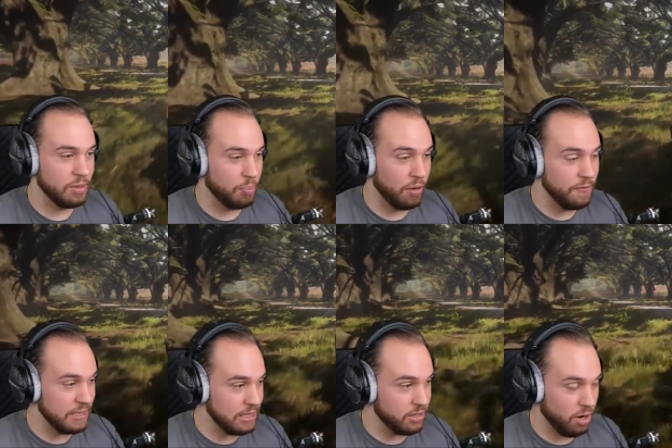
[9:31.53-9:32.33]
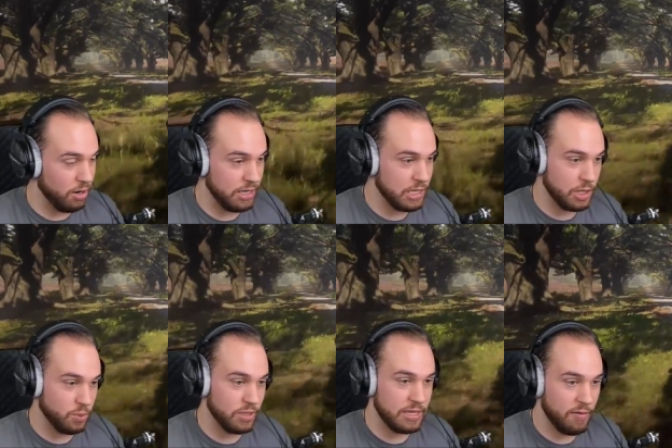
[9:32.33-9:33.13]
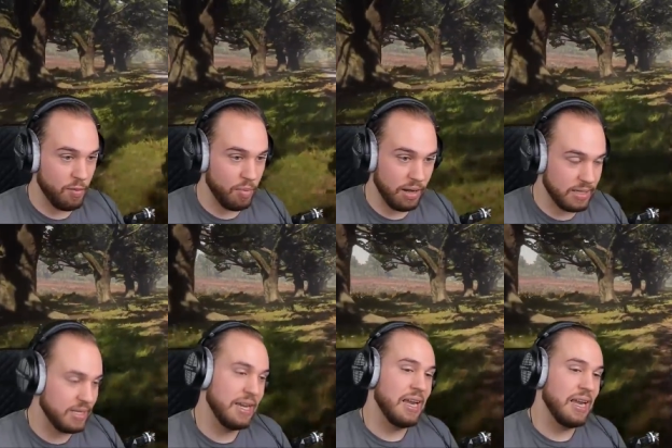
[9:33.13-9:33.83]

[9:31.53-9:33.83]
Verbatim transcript: The perfect deer carcass is worth seven bucks.